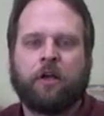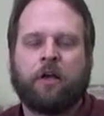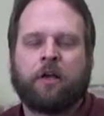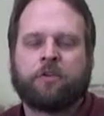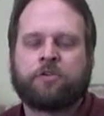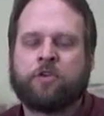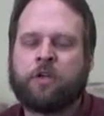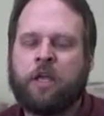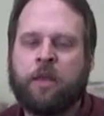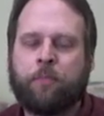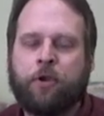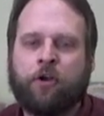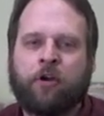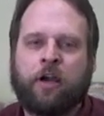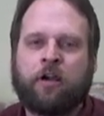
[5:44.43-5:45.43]
So keep
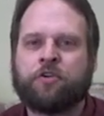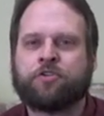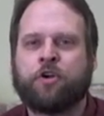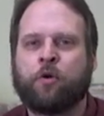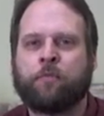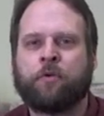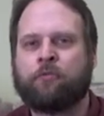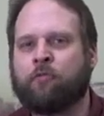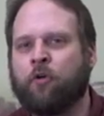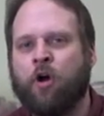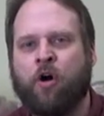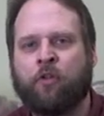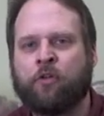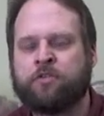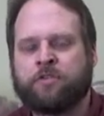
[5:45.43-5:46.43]
your ears open for
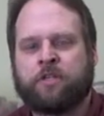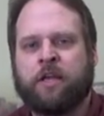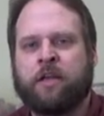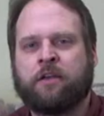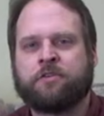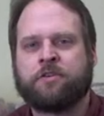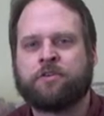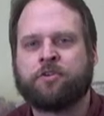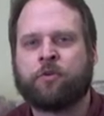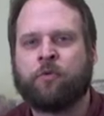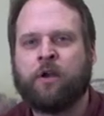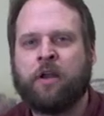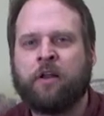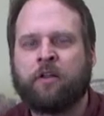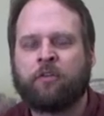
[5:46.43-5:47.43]
all those things as you're
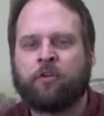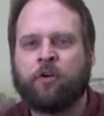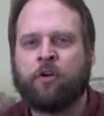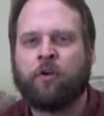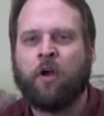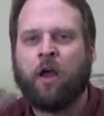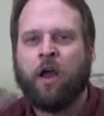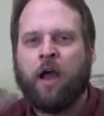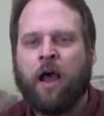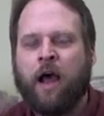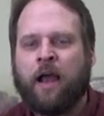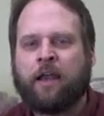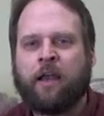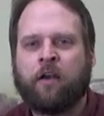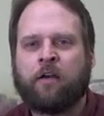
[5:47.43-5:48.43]
reading through.
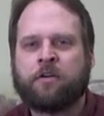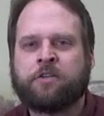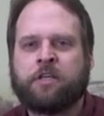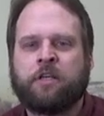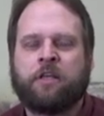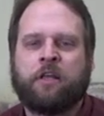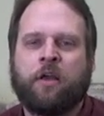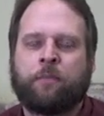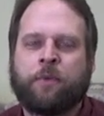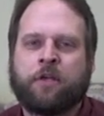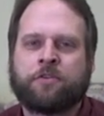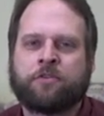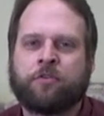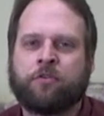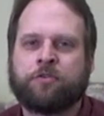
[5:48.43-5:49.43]
I guarantee the
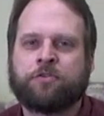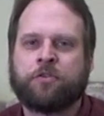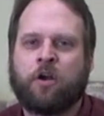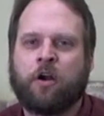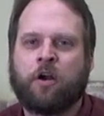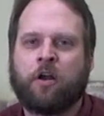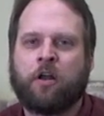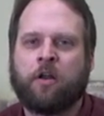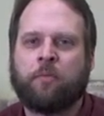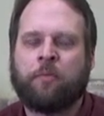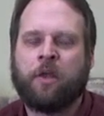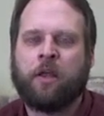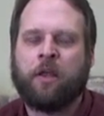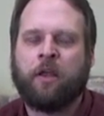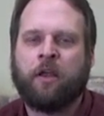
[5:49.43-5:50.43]
epistles are going to
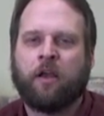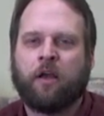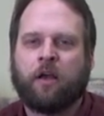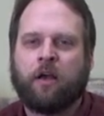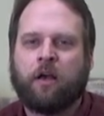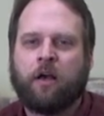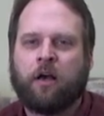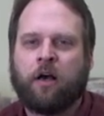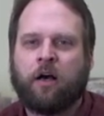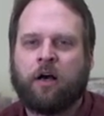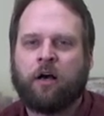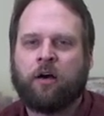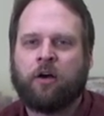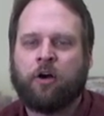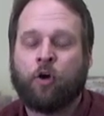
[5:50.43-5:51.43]
be
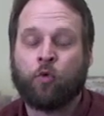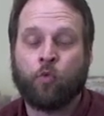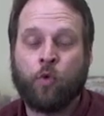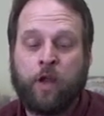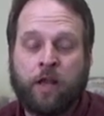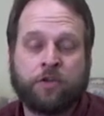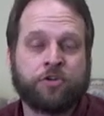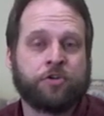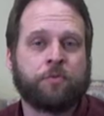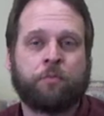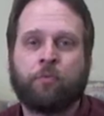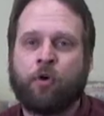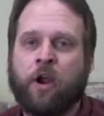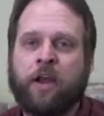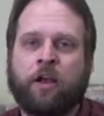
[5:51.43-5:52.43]
a rich
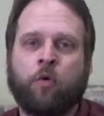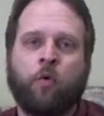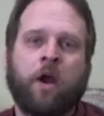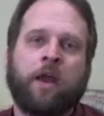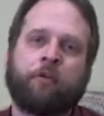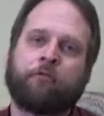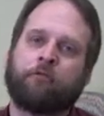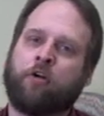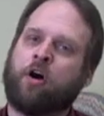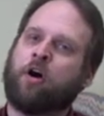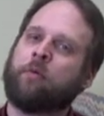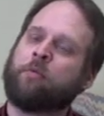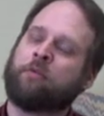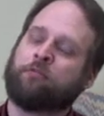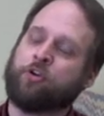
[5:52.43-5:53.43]
break away
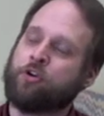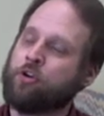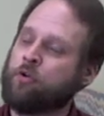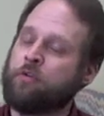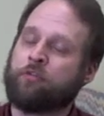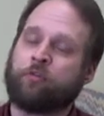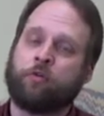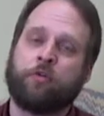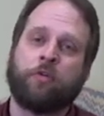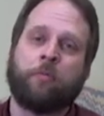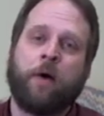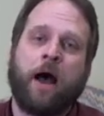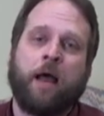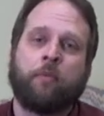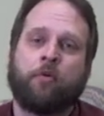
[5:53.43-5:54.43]
from, if you're doing through the
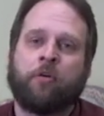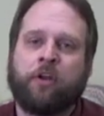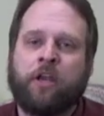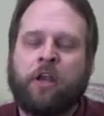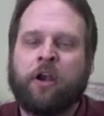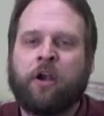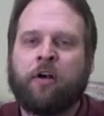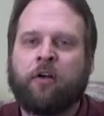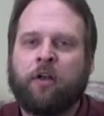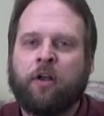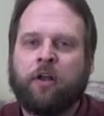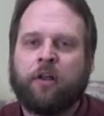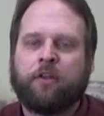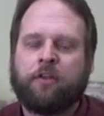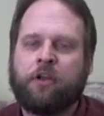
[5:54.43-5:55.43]
Bible in a year,
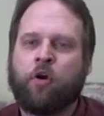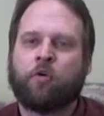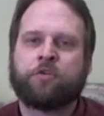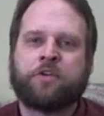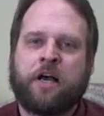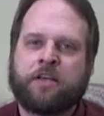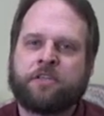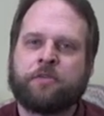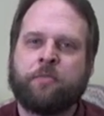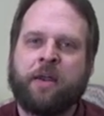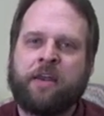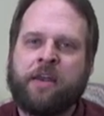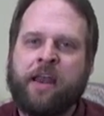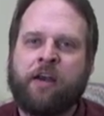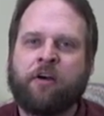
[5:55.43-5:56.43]
the Old
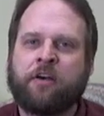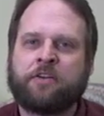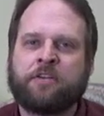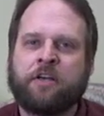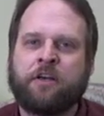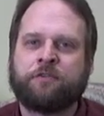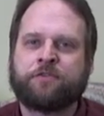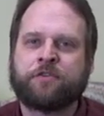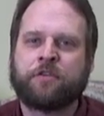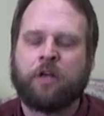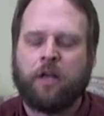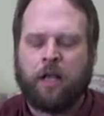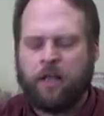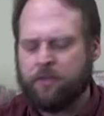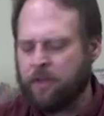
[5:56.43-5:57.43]
Testament narratives.
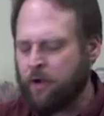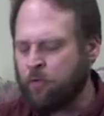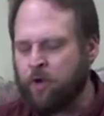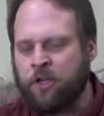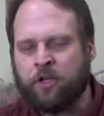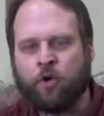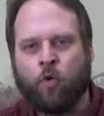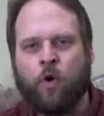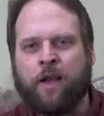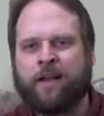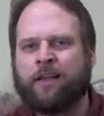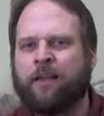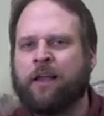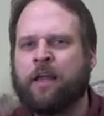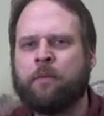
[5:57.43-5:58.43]
They read
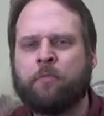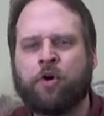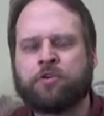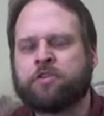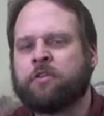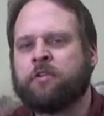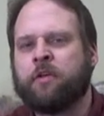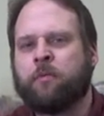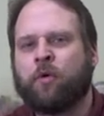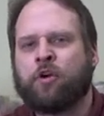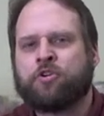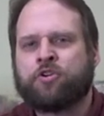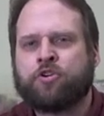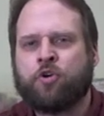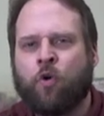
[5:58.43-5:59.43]
quickly, most of them are
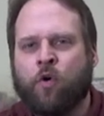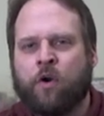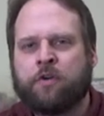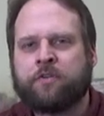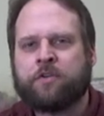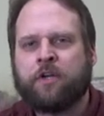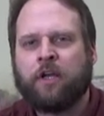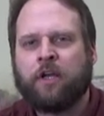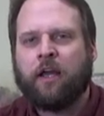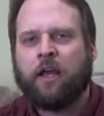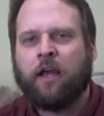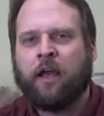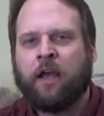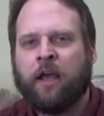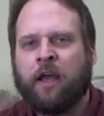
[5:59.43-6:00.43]
short,
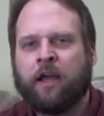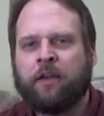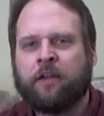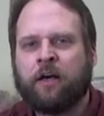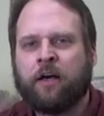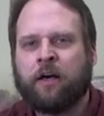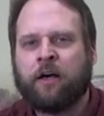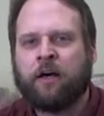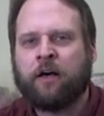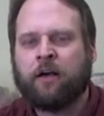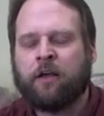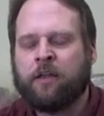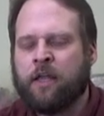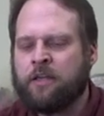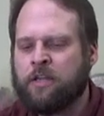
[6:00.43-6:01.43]
and
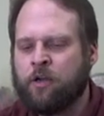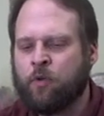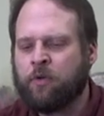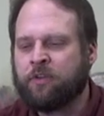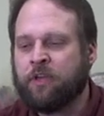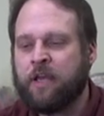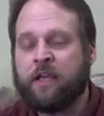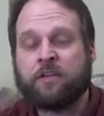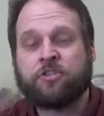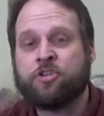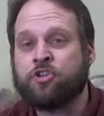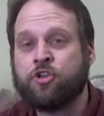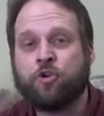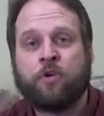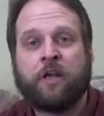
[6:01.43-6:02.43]
they deal with things
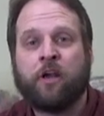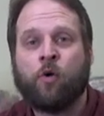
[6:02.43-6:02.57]
that you deal